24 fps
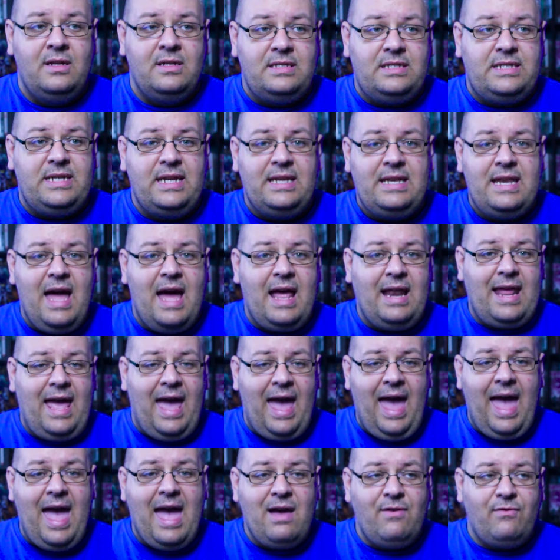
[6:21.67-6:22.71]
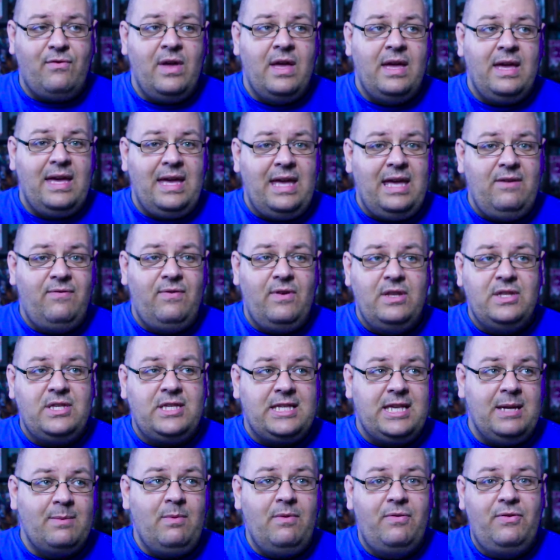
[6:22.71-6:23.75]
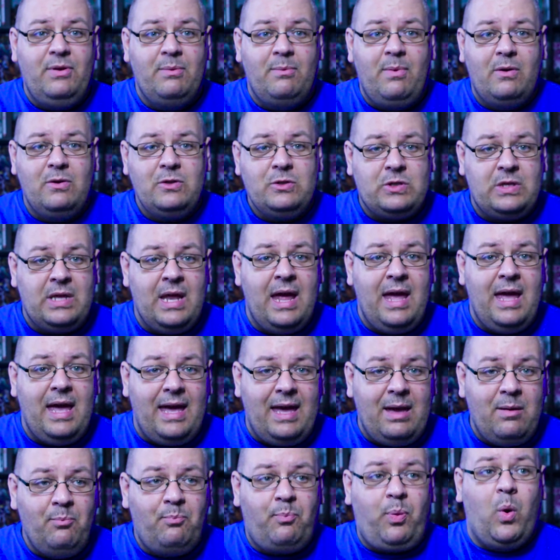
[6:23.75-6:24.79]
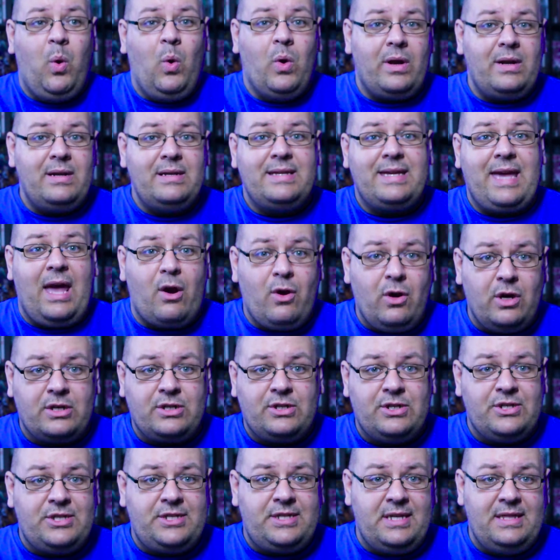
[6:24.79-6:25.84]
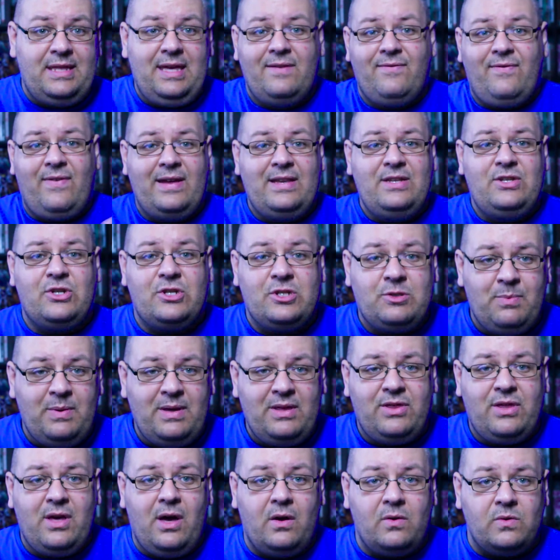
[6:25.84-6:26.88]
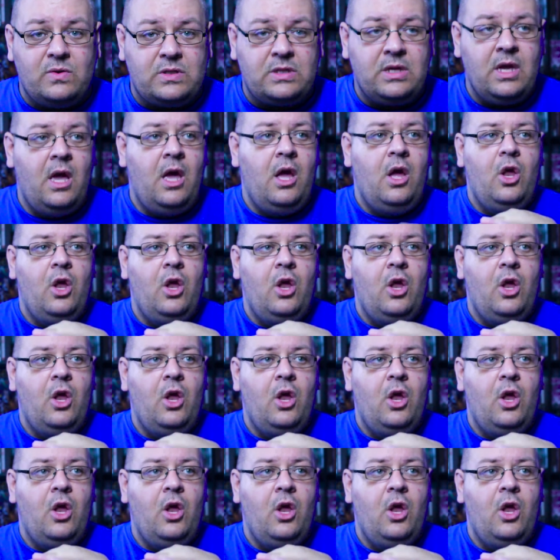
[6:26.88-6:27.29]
did not have even some of the most important characters to the Avengers mythos.